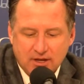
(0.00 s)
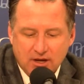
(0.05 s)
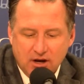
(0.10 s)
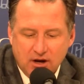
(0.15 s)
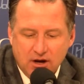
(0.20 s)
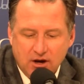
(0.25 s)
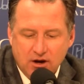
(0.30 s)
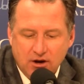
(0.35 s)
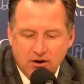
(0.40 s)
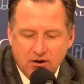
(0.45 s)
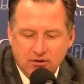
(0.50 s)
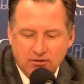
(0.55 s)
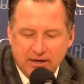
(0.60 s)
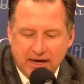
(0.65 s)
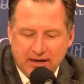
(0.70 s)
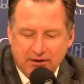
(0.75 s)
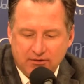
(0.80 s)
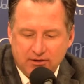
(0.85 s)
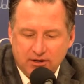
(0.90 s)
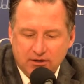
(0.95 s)
Oh,
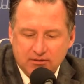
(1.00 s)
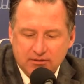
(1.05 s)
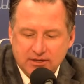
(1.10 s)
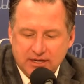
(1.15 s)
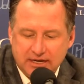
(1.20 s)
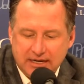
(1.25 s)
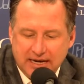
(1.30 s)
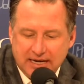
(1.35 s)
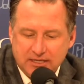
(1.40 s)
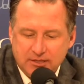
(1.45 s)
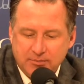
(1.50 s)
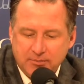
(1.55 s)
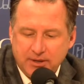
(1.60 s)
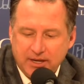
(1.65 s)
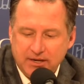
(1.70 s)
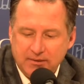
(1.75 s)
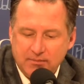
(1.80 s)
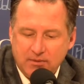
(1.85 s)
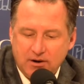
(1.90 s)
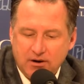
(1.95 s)
I don't know. I'd like to
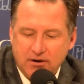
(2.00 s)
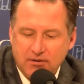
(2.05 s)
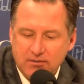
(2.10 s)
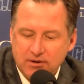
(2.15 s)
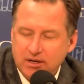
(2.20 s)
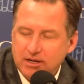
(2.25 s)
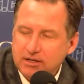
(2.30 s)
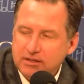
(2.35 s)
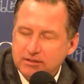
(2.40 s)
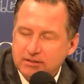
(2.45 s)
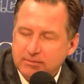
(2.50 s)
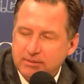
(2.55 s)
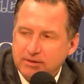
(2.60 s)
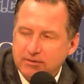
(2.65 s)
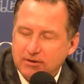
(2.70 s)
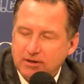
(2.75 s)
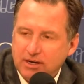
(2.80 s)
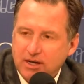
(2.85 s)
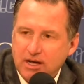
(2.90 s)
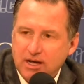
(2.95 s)
play tomorrow, really, to be
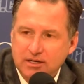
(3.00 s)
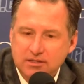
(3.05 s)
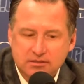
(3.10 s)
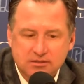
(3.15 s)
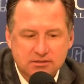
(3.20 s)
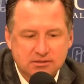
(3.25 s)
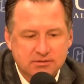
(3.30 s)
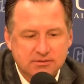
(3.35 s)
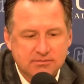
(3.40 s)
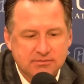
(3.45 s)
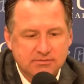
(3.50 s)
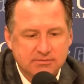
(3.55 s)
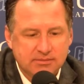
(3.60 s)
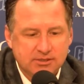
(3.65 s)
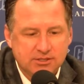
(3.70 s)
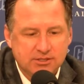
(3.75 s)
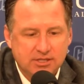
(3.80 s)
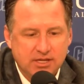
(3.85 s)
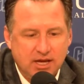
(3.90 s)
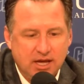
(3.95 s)
real honest.
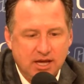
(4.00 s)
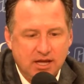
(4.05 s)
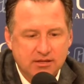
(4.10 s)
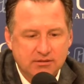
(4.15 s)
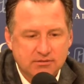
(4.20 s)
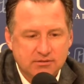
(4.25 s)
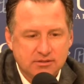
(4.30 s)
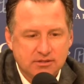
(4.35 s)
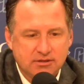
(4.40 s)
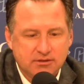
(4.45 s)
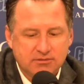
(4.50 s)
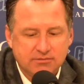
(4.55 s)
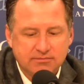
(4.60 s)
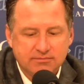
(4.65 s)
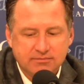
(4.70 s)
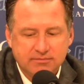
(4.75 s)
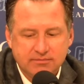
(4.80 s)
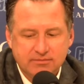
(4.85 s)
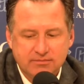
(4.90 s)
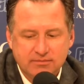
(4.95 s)
We just can't, so
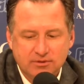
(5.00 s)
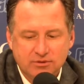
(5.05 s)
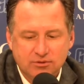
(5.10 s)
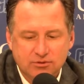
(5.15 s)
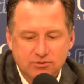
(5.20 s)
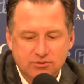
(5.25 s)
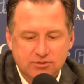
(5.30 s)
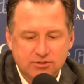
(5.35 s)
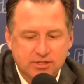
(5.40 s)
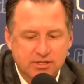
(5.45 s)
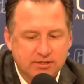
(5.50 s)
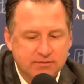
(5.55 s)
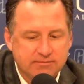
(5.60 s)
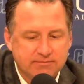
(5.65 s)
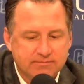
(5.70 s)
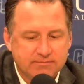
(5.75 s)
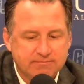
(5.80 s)
we'll see.